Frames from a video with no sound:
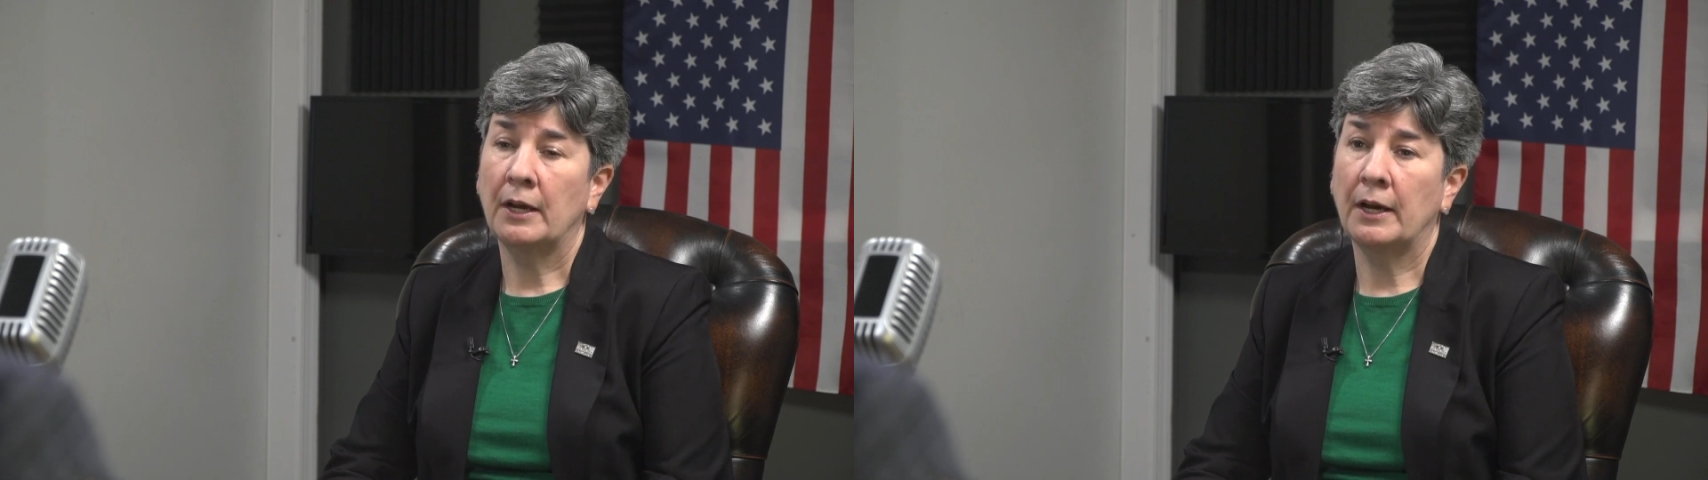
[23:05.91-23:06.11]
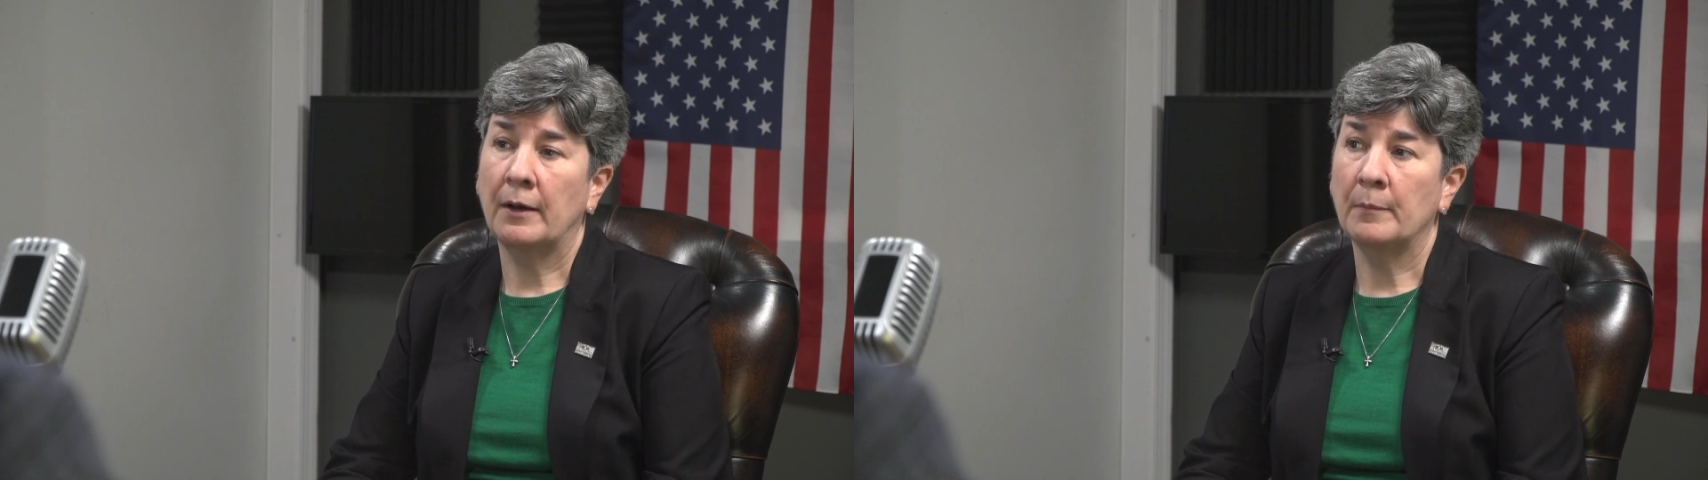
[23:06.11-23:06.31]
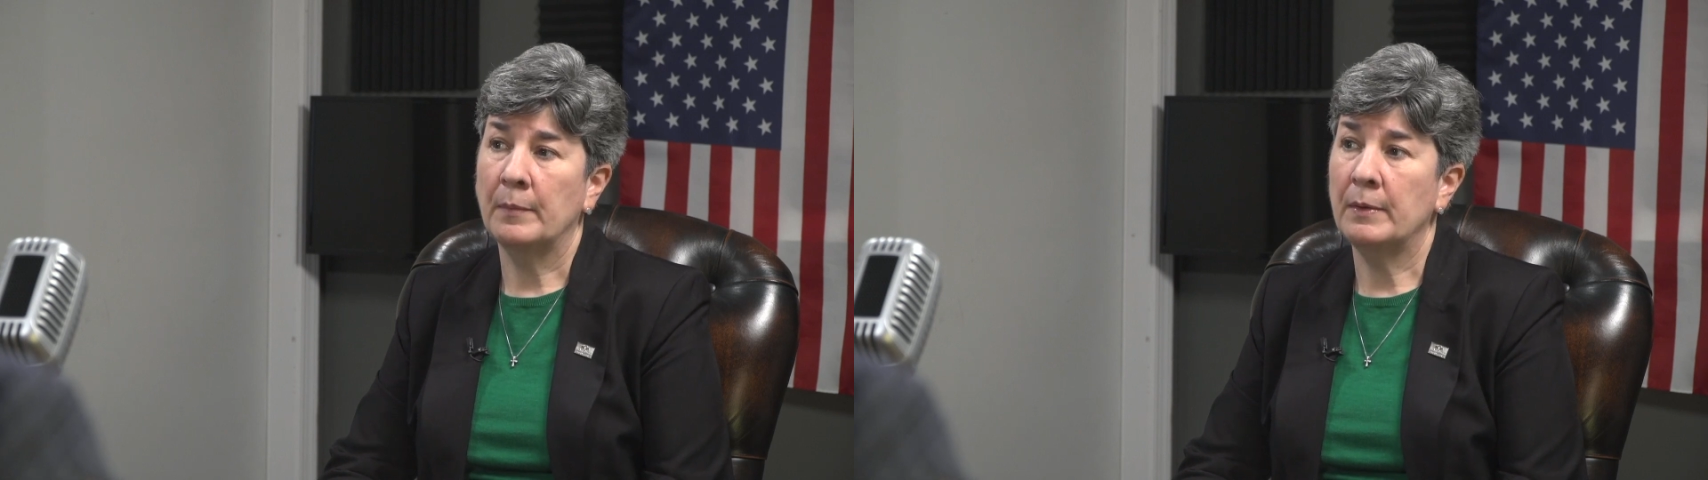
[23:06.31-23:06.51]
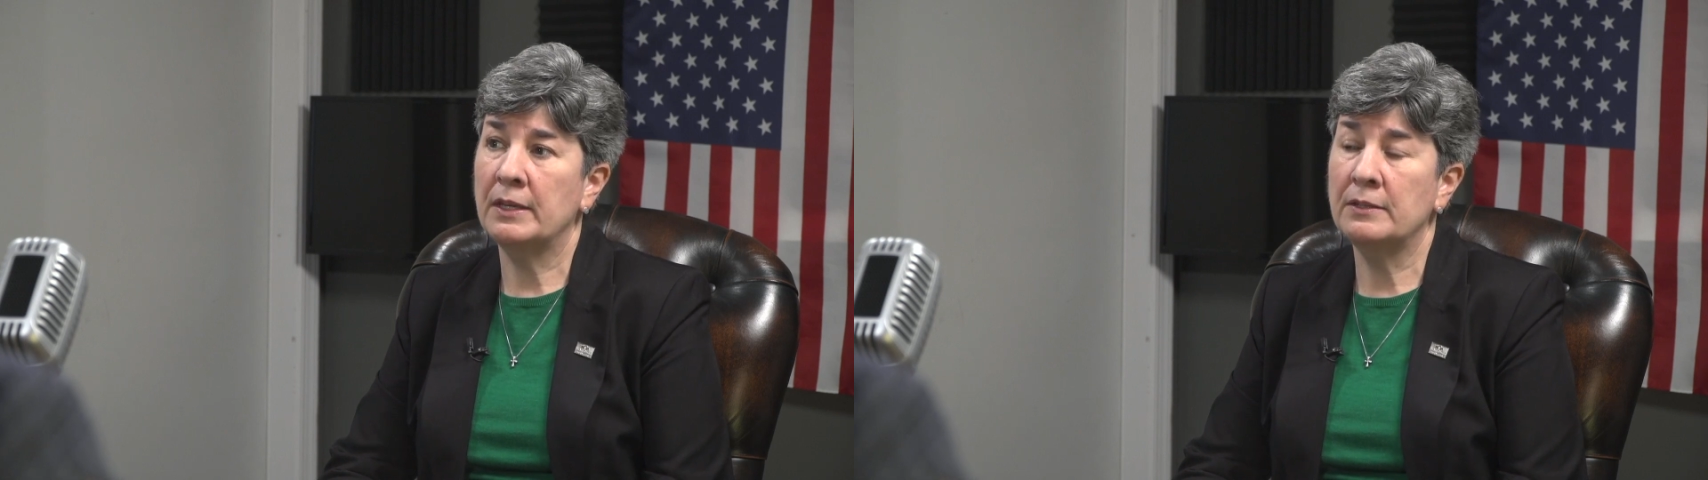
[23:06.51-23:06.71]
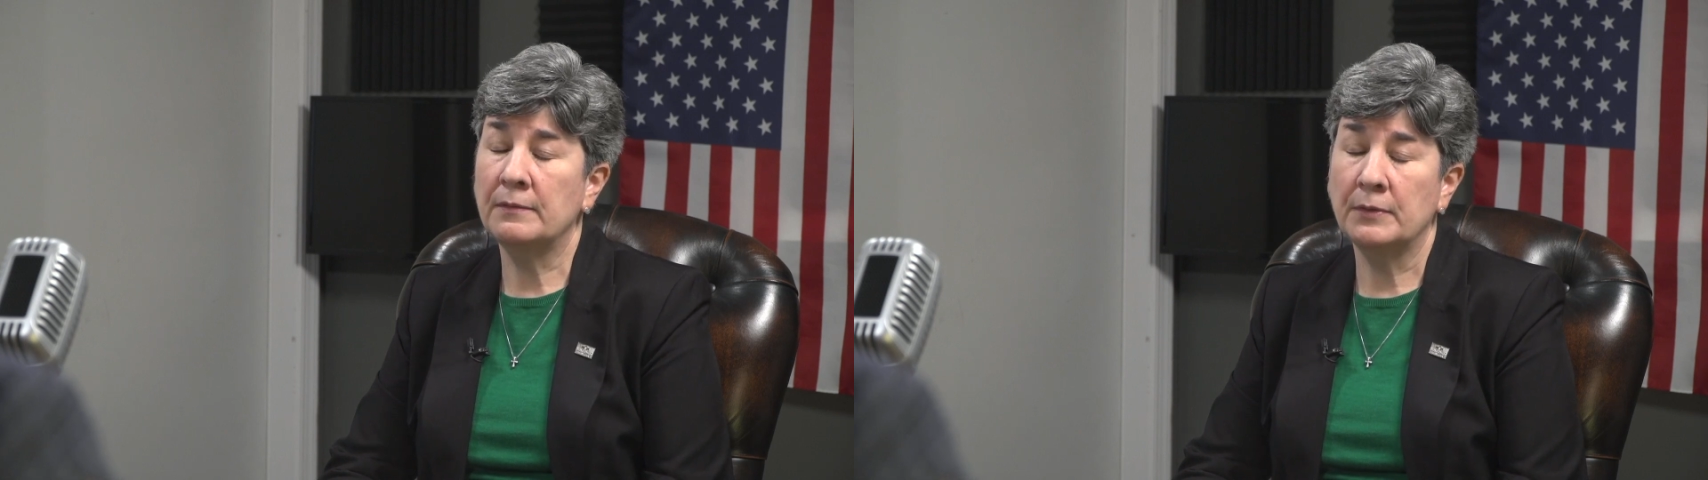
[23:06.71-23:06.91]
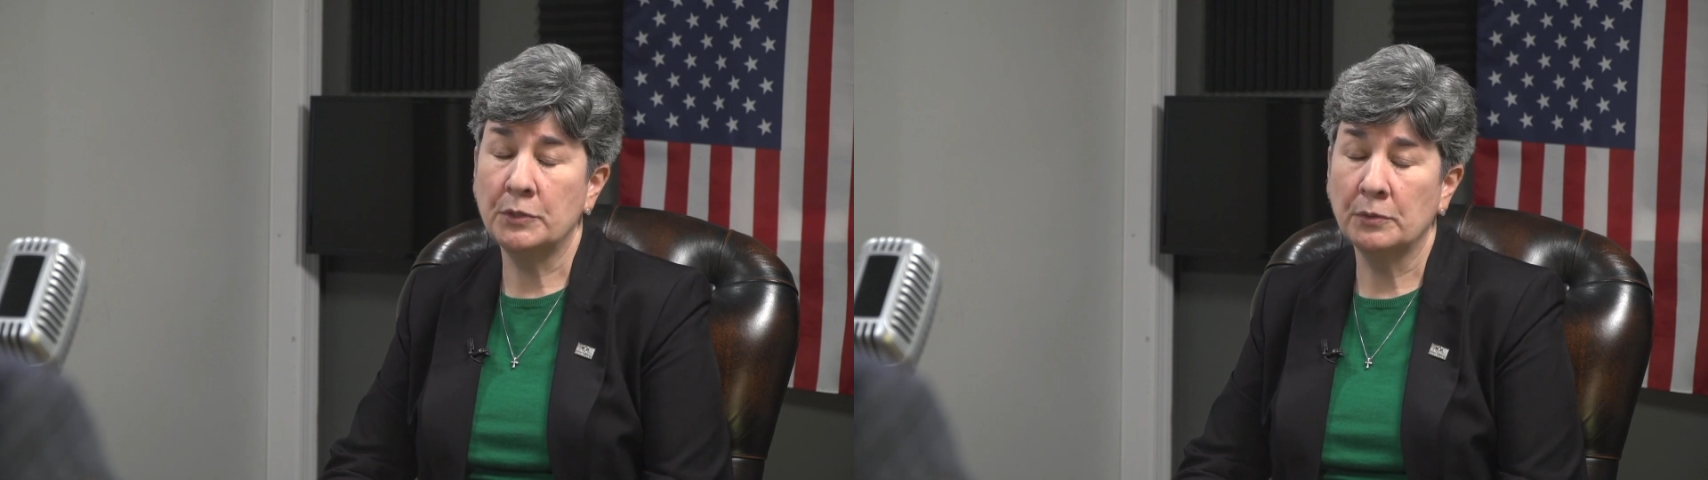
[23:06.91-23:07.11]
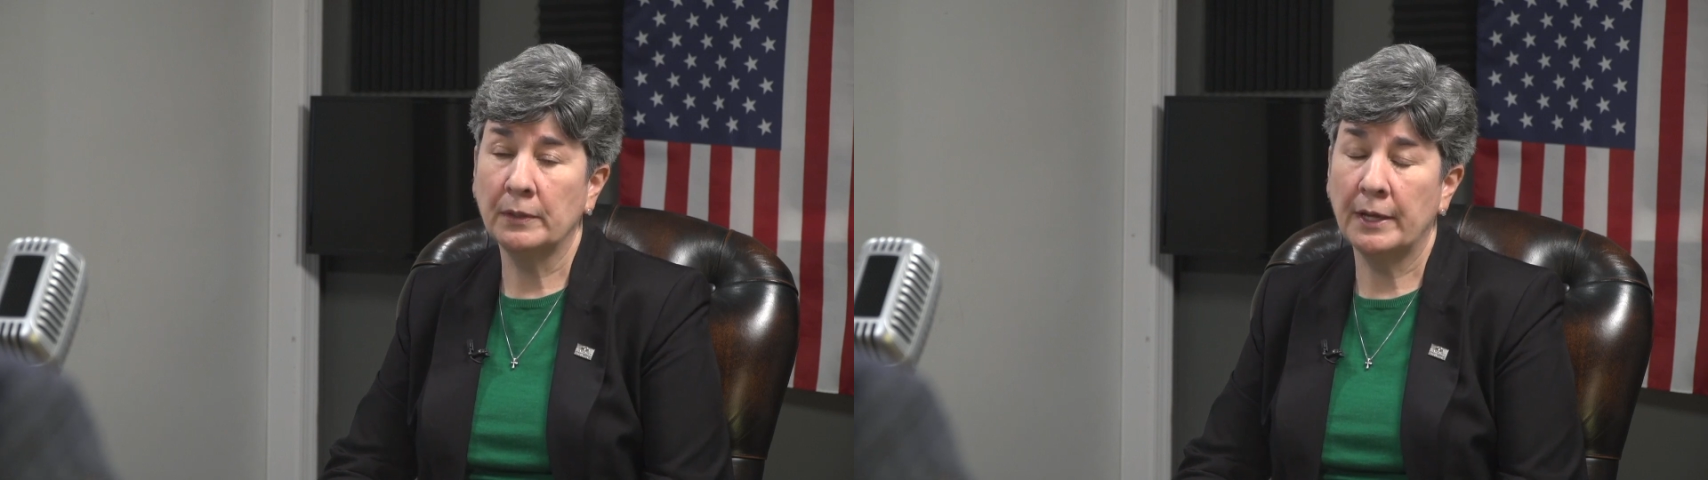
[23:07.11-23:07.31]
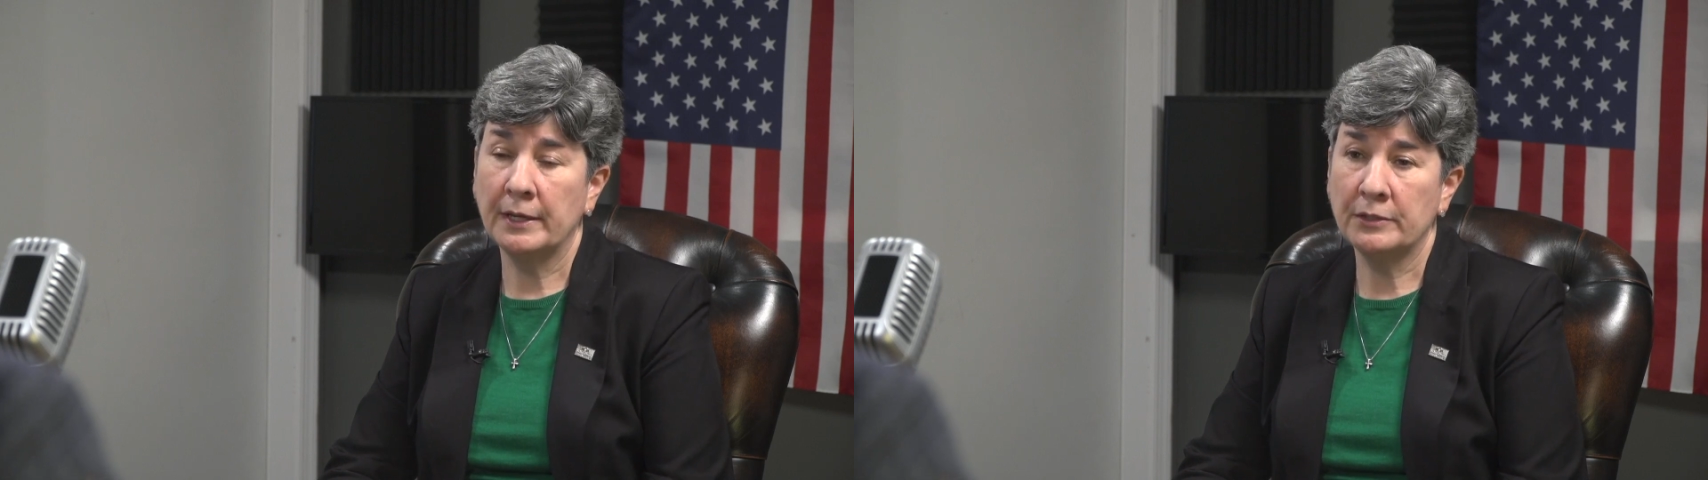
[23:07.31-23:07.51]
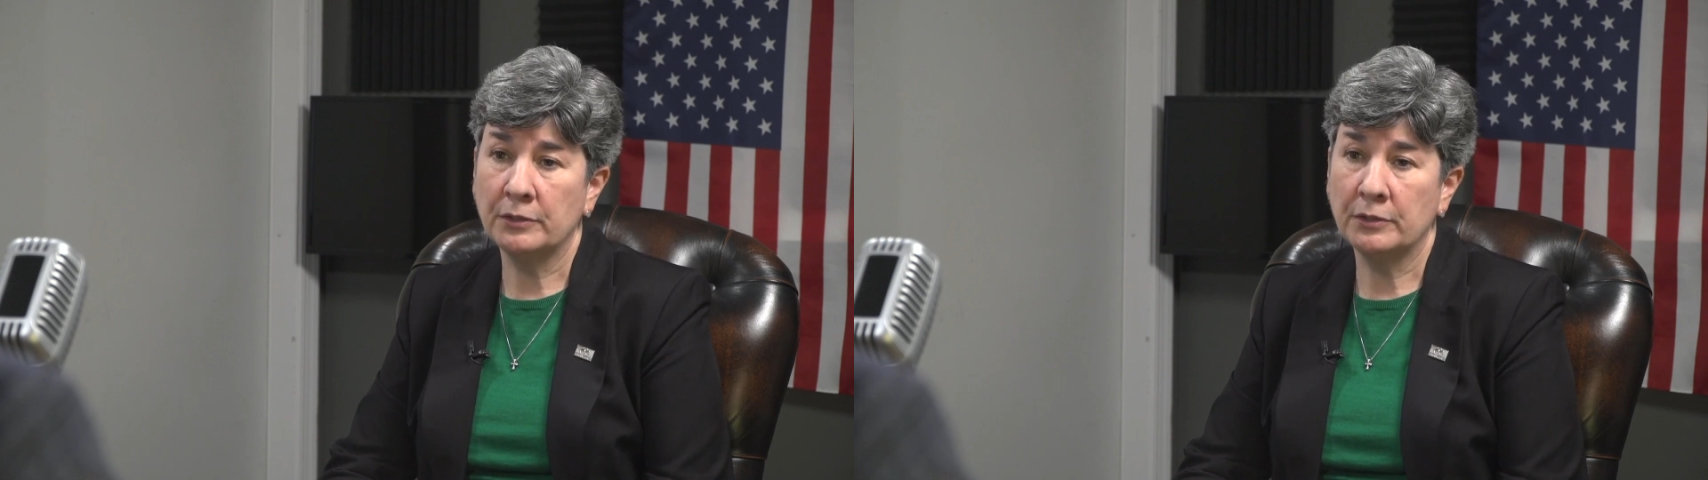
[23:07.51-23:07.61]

um, individualized